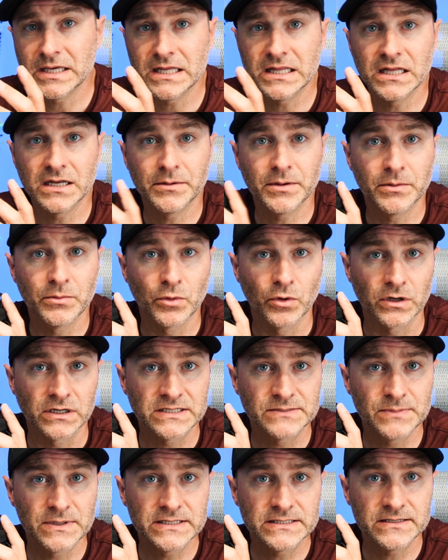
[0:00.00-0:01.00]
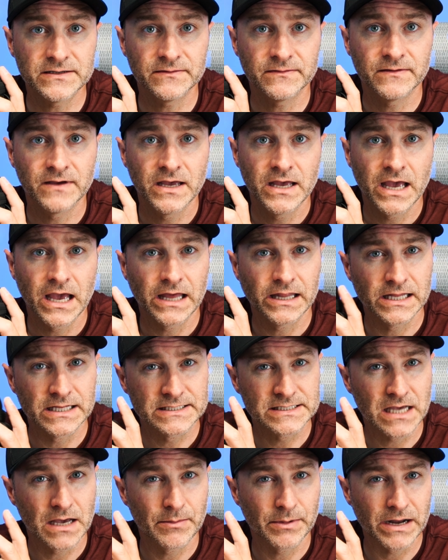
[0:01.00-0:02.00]
a little bit more expensive, and
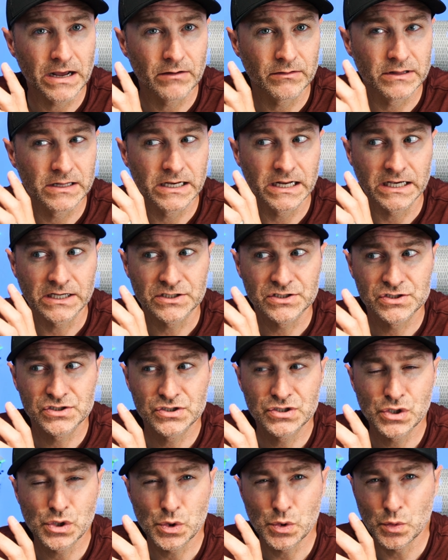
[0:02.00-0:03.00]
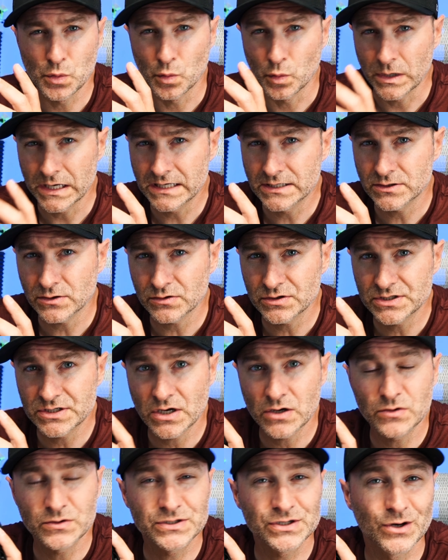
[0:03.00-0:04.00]
that's coming out in the next 2 weeks or
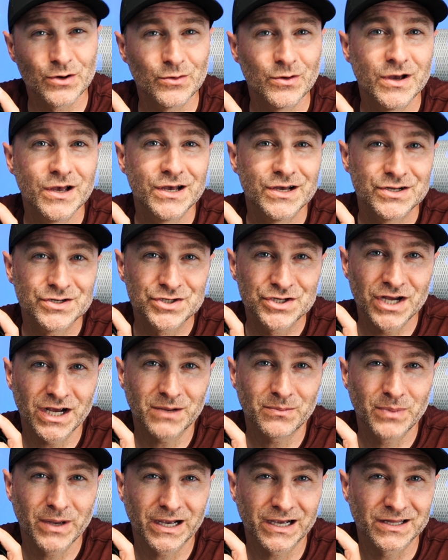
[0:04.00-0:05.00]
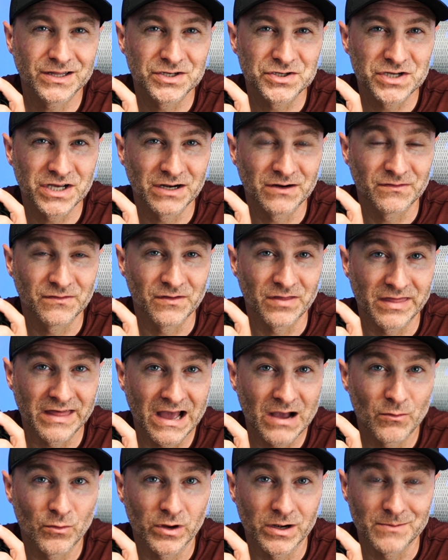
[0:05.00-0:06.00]
so. So check back on the channel for
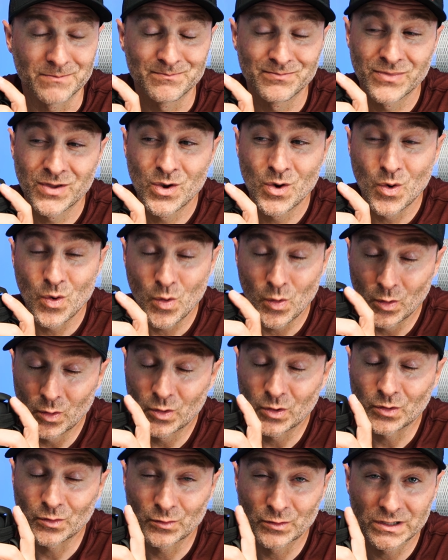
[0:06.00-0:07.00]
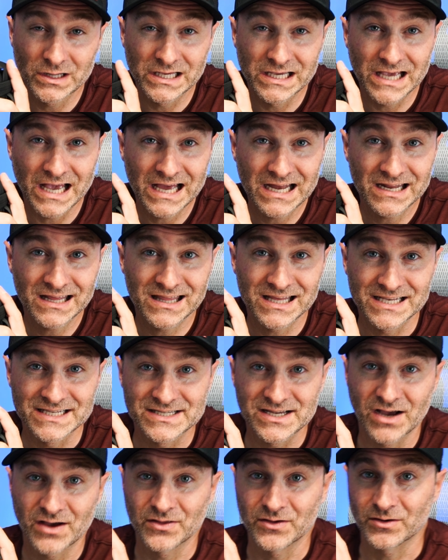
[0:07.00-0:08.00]
that one, or really any of
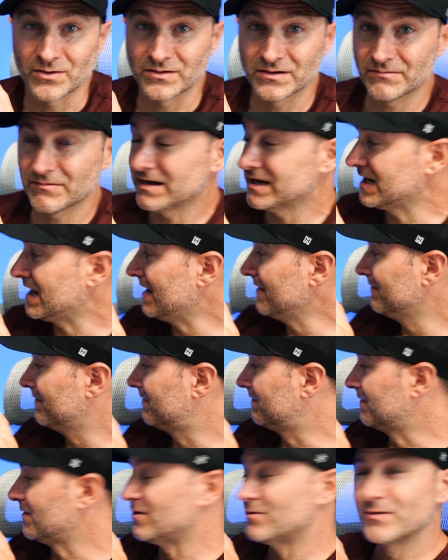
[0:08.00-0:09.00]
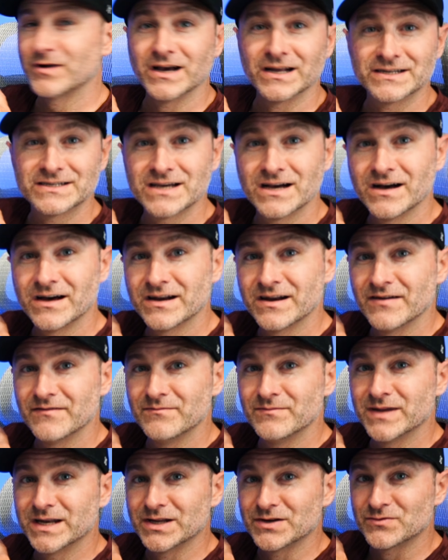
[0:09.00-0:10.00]
these other, right? I've flown a ton of
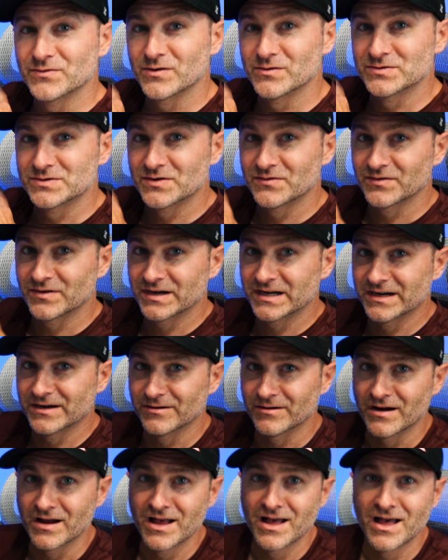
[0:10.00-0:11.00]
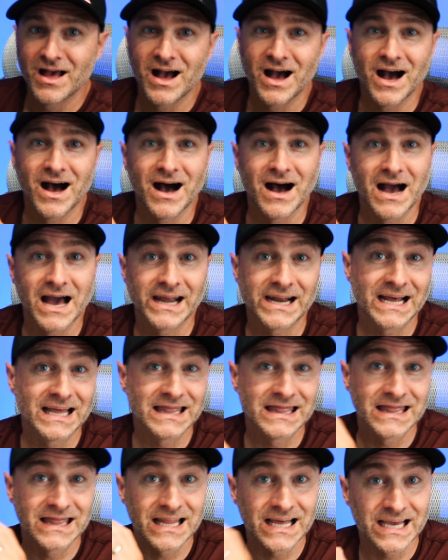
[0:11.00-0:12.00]
mini drones over here, and I
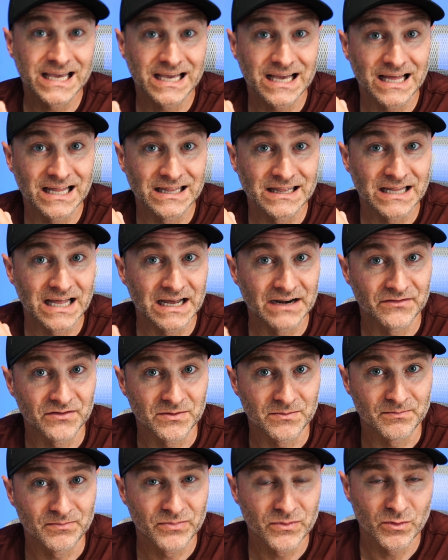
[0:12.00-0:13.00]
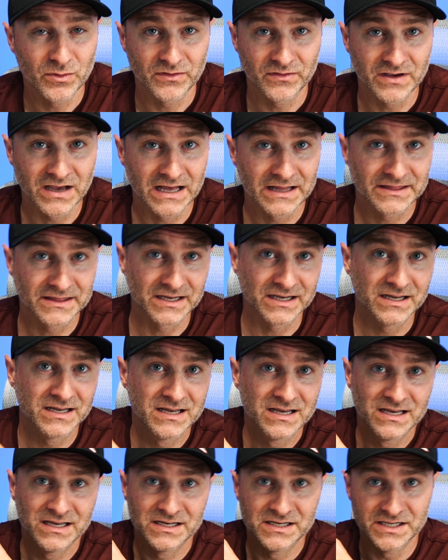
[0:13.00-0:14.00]
like a lot of them. We've got the
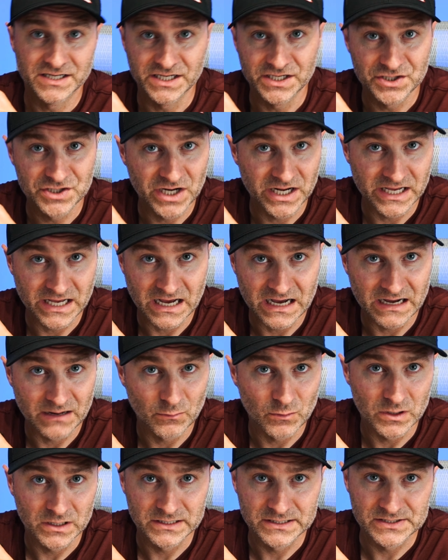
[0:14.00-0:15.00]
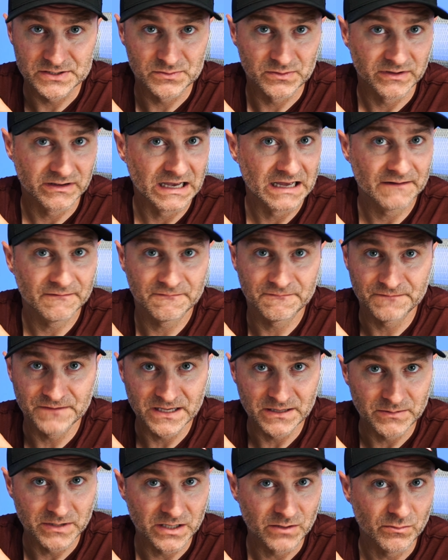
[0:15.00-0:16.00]
DJI ones, we got
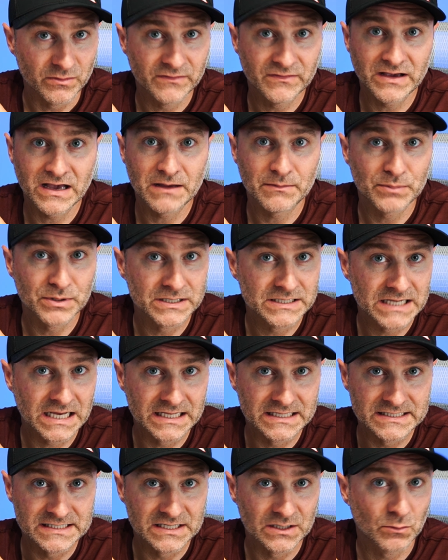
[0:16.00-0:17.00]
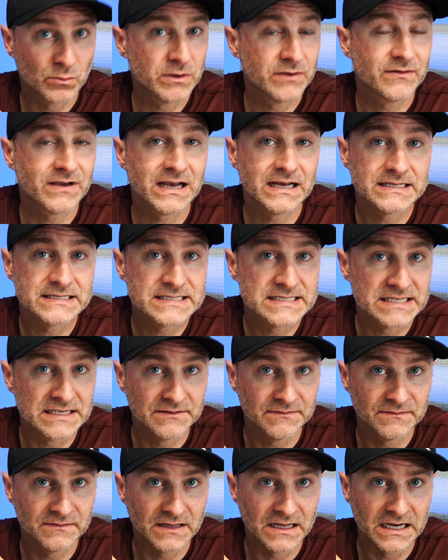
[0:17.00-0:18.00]
Fimi, we've got Potensic, we've got
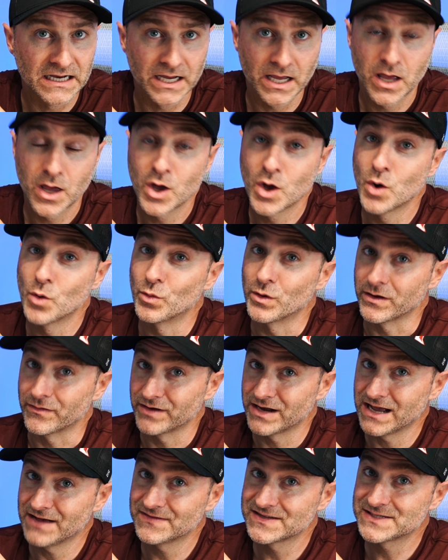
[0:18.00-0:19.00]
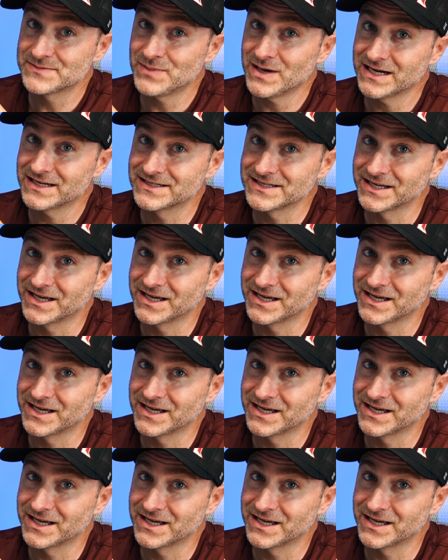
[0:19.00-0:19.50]
SeaFly, we even have Spectre